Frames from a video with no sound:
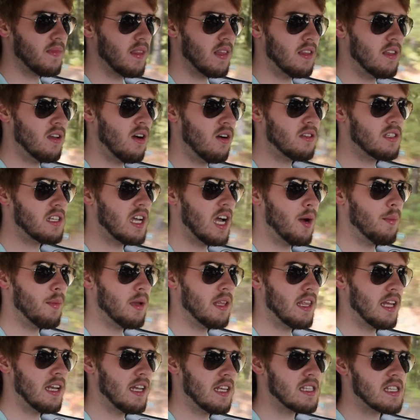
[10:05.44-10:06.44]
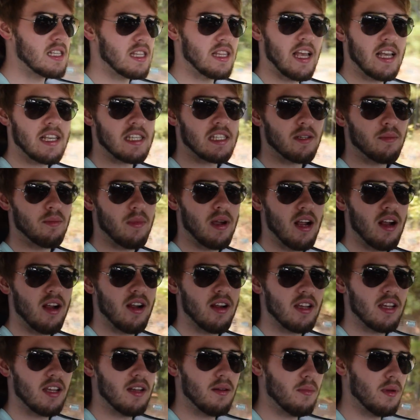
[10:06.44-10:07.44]
Don't tell me that it's less
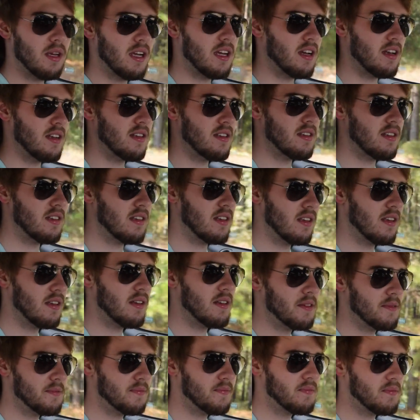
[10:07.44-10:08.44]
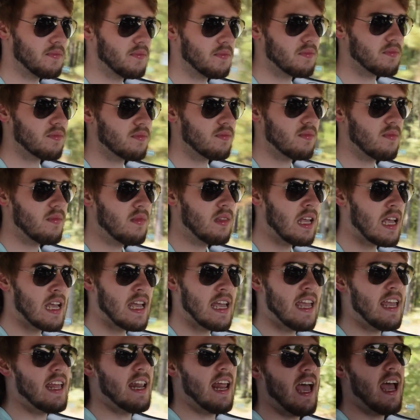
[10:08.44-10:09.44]
American because
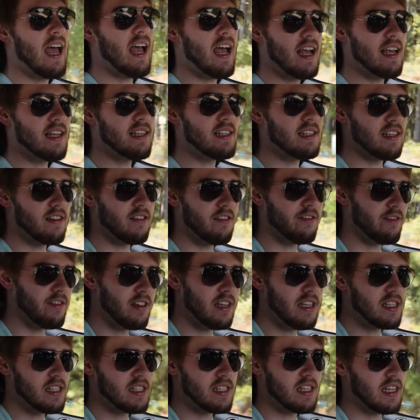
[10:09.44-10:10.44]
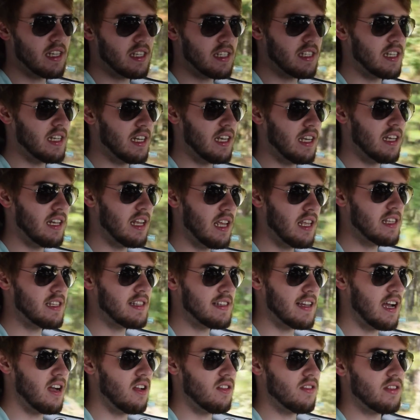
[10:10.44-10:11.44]
it has a V6 in it and it
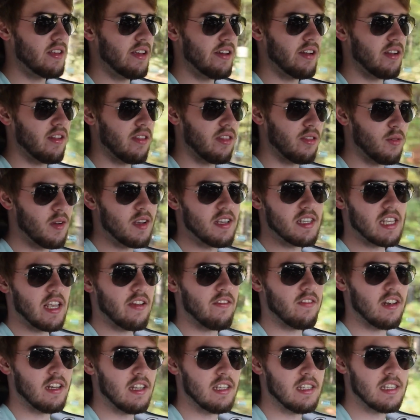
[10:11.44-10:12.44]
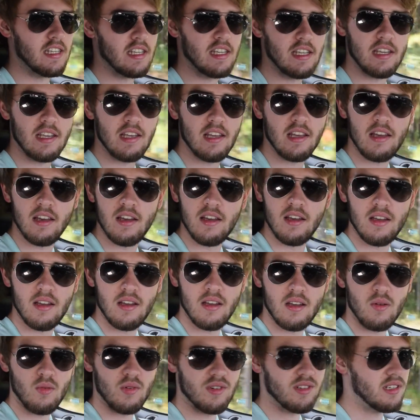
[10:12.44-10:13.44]
sounds like a 370Z,
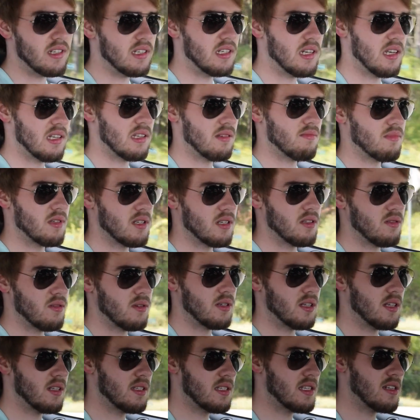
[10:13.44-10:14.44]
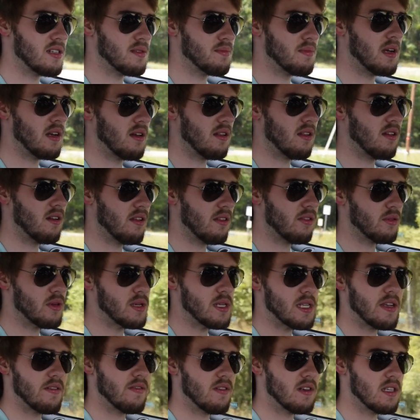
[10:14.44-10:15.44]
which it doesn't, by the way. It sounds better than a
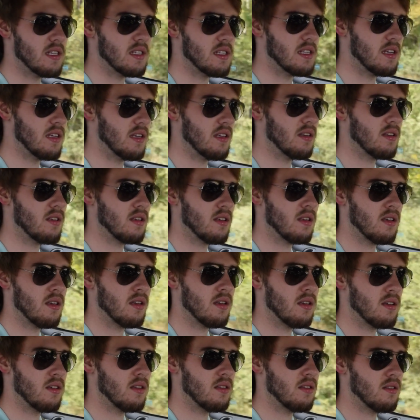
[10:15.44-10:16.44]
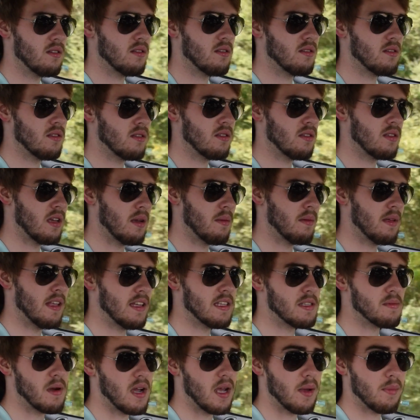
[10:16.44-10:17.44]
370Z. I mean,
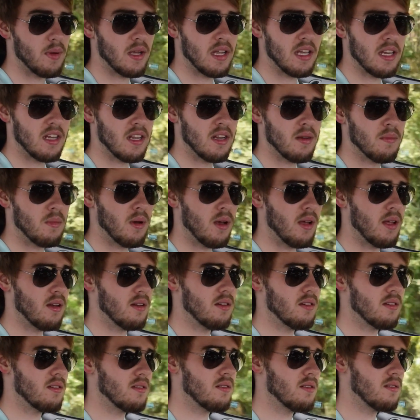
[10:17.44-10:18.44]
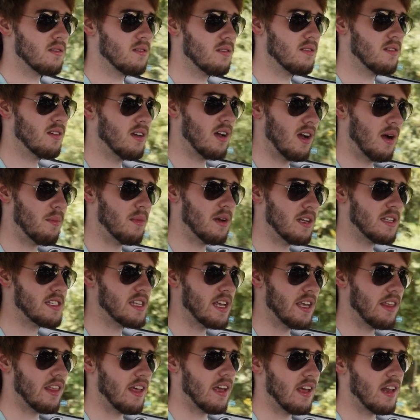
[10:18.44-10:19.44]
that's my opinion, but I'm going to
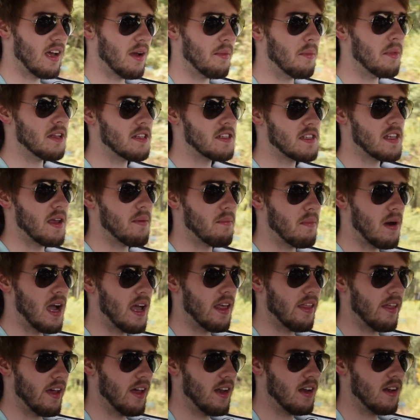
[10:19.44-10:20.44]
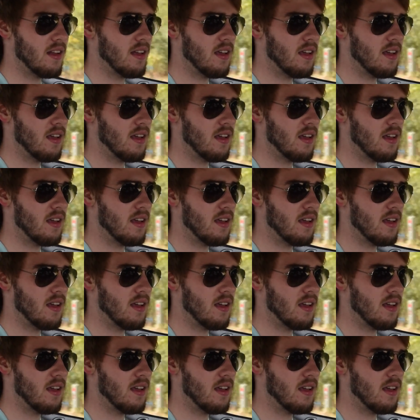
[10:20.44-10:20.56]
say that. I'm going to stand by that.